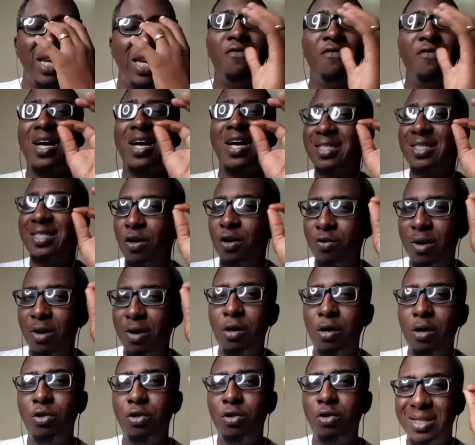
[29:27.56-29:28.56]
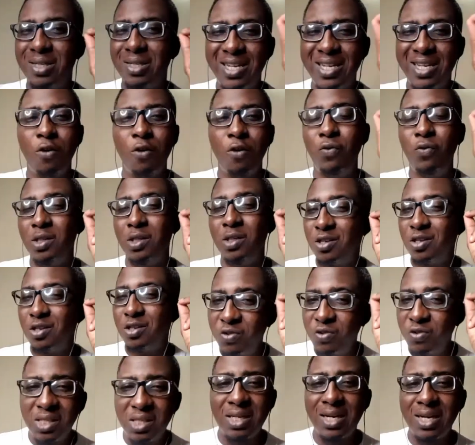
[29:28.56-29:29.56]
surround yourself with
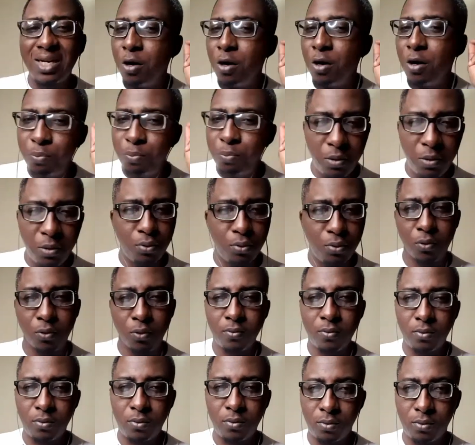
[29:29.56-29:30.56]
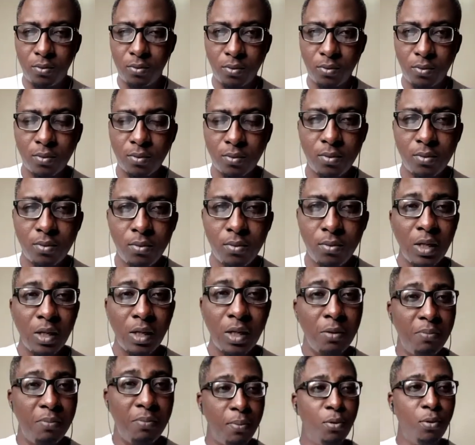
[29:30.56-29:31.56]
critical people
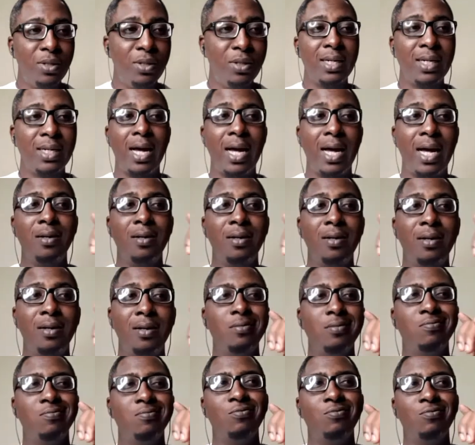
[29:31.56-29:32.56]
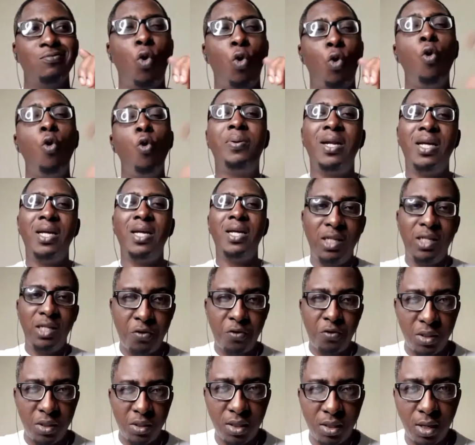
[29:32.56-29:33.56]
that are hopelessly
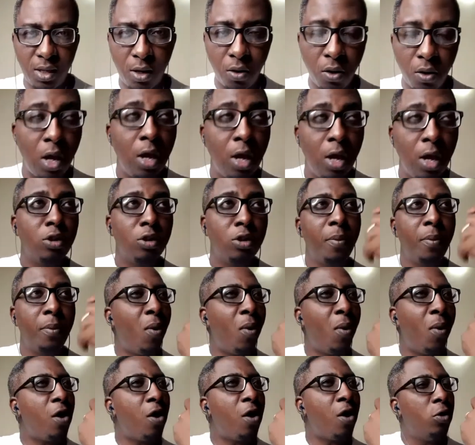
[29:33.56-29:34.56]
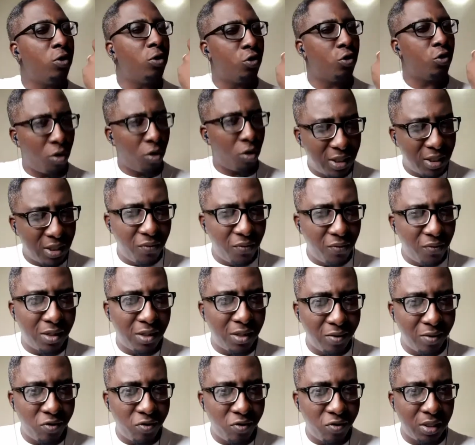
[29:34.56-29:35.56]
critical. Some people are constructively
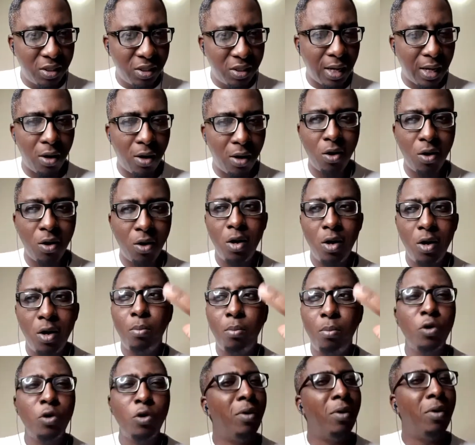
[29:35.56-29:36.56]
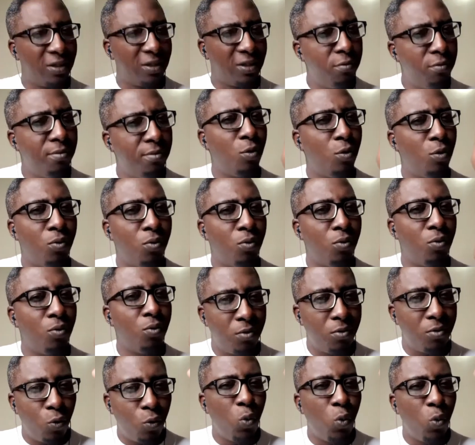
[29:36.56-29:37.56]
critical, but you must even be
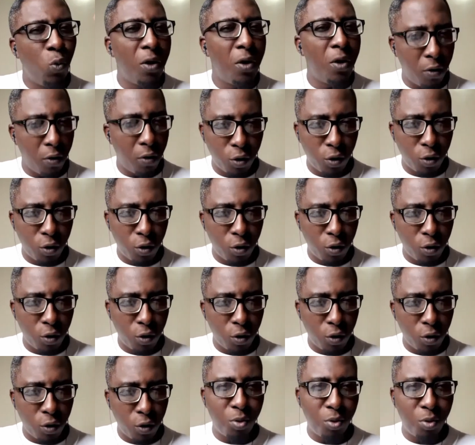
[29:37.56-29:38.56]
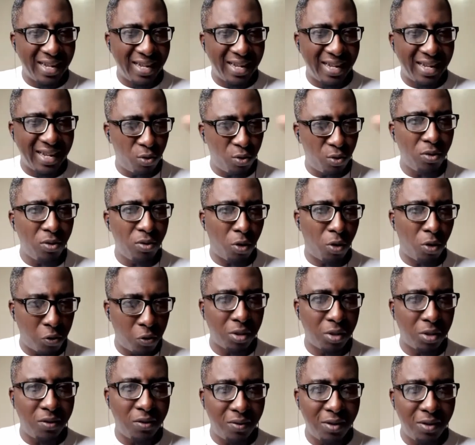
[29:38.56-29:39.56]
wary of those people that are too
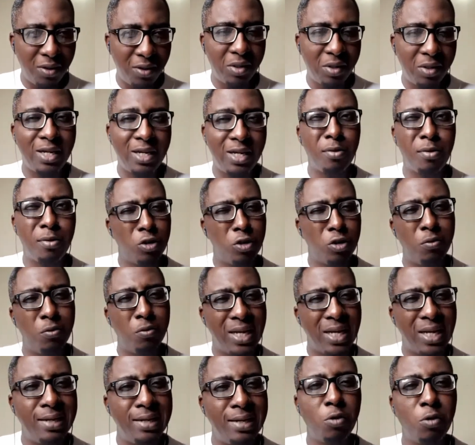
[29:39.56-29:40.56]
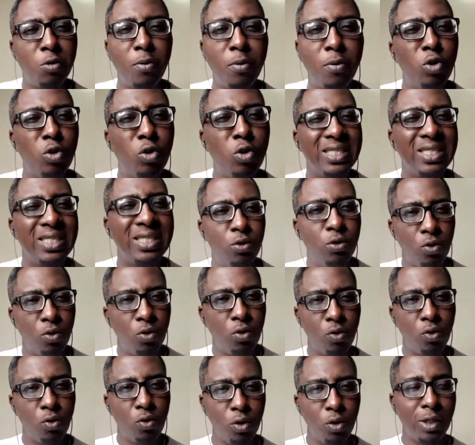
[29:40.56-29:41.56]
constructively critical, because sometimes some people just need to
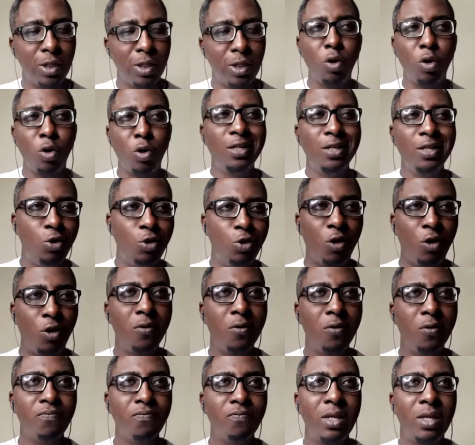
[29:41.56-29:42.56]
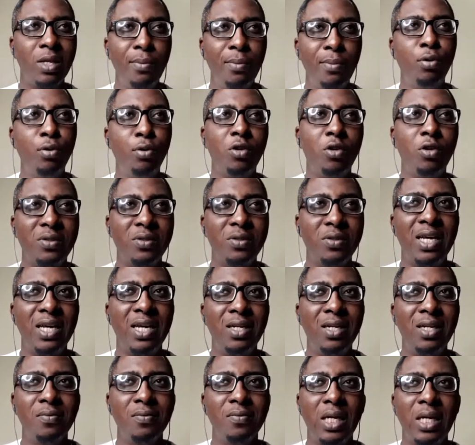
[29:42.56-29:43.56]
grow. They don't need your input of saying
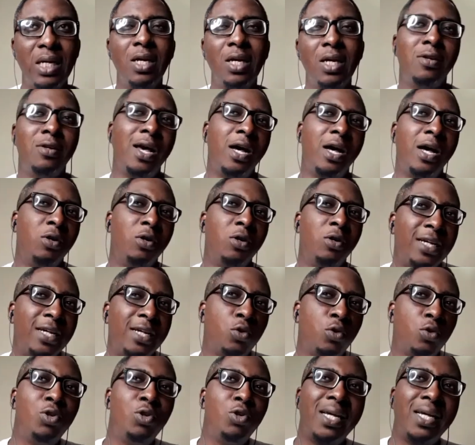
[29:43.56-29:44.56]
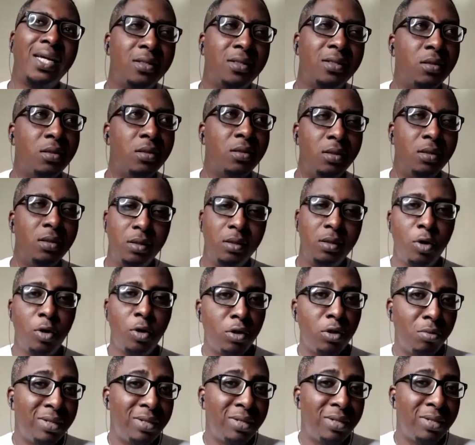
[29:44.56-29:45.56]
you are not as good as Because
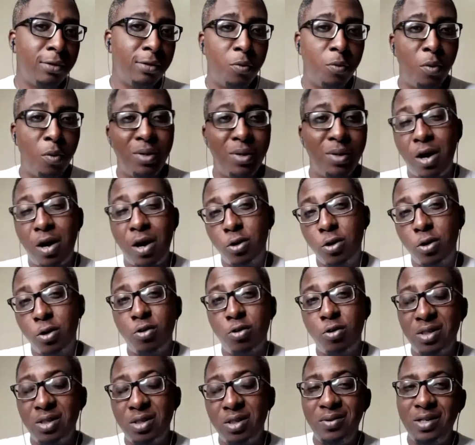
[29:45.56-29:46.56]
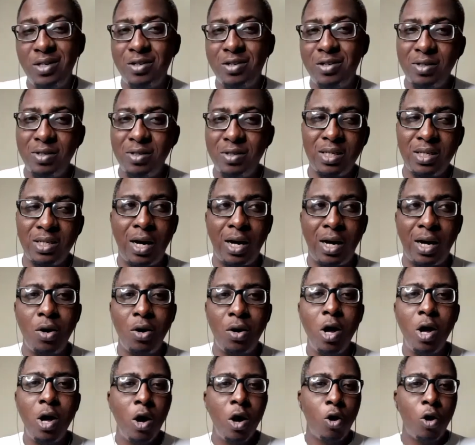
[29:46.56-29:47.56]
sometimes these people that are constructively critical
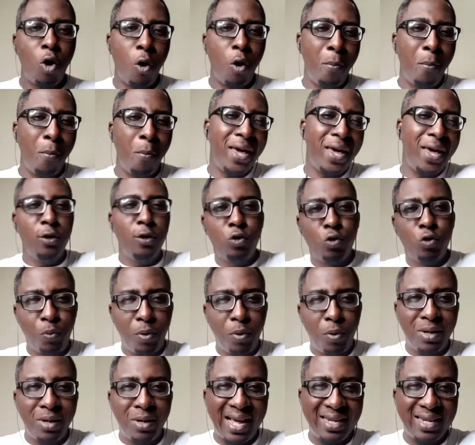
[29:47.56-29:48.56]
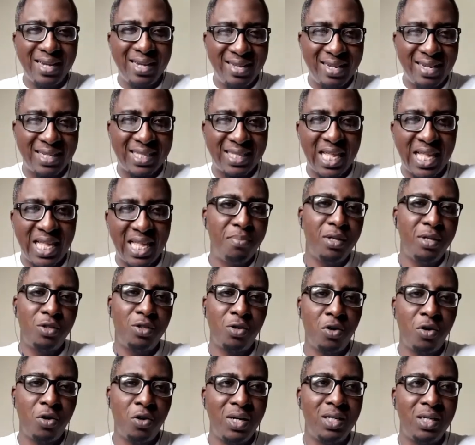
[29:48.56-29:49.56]
compare you to people that are
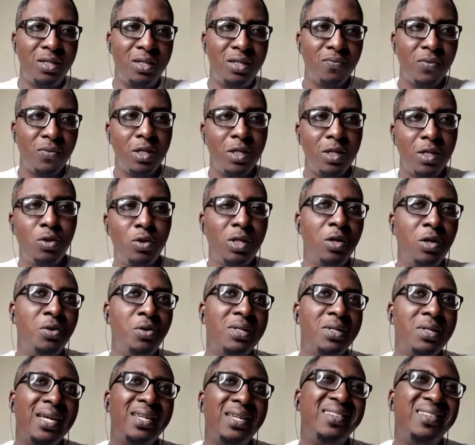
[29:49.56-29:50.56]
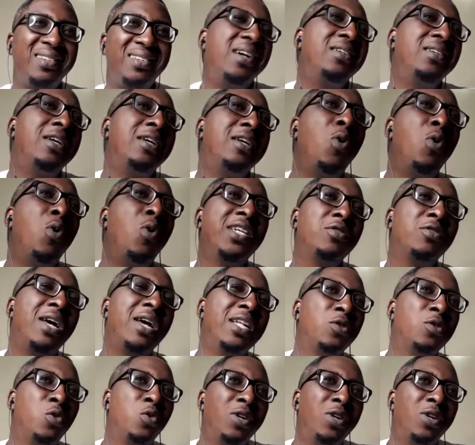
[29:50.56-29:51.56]
established already. So they look at your work is
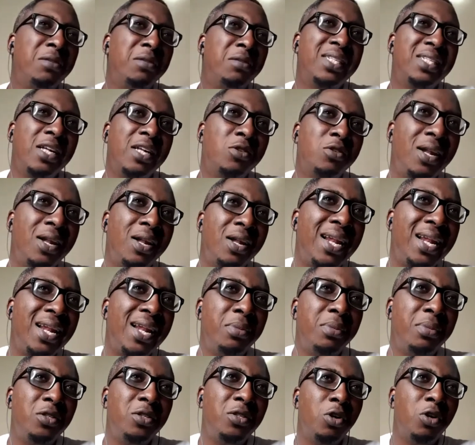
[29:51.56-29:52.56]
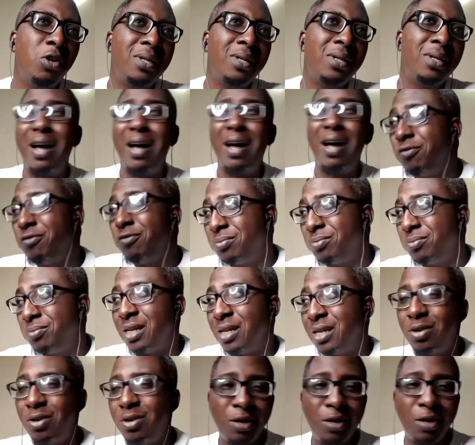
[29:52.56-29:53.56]
not as good as Mr. Tola Alabi's job. Now, I've seen Mr.
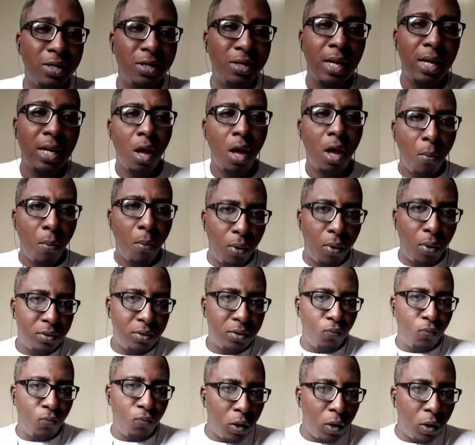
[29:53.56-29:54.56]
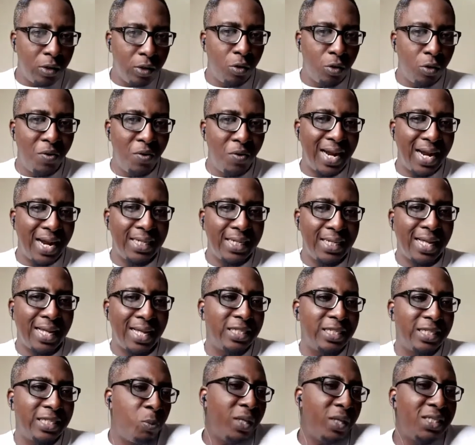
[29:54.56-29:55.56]
Tola. What they don't realize is that this
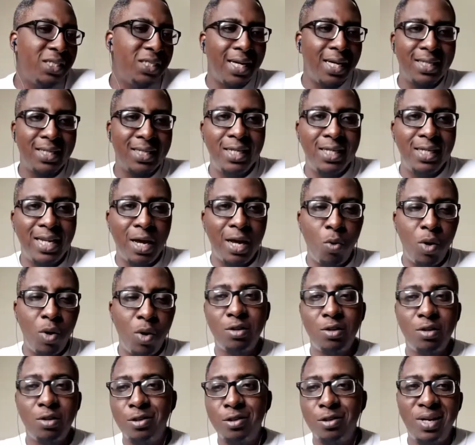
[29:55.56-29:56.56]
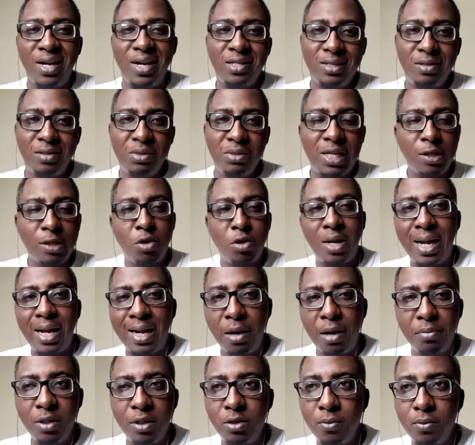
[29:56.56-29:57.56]
person are telling their work is not as good as Mr. Tola
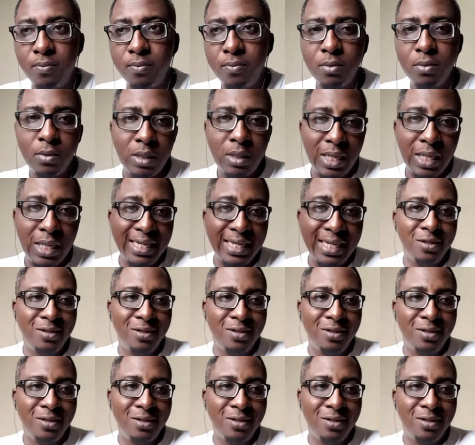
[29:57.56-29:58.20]
Alabi's is